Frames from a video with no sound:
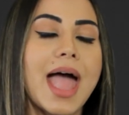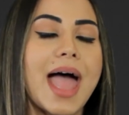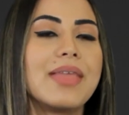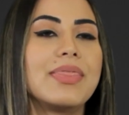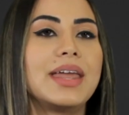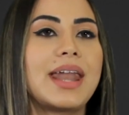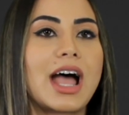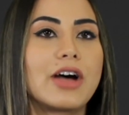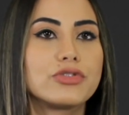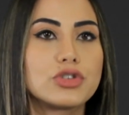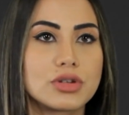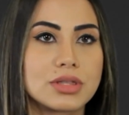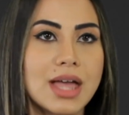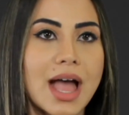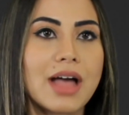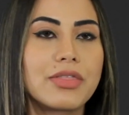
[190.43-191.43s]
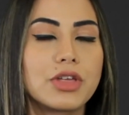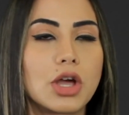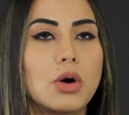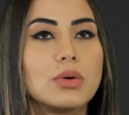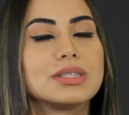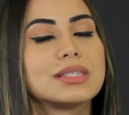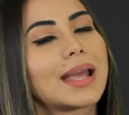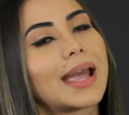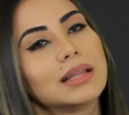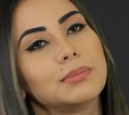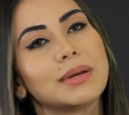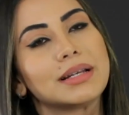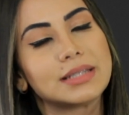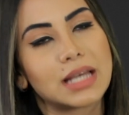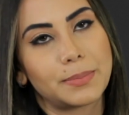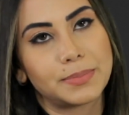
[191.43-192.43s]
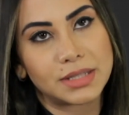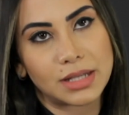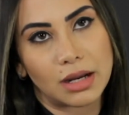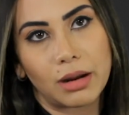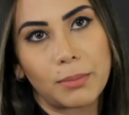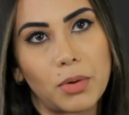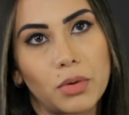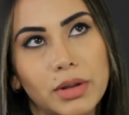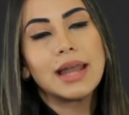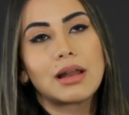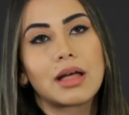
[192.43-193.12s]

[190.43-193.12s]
and then after that, they host the ketbik ceremony.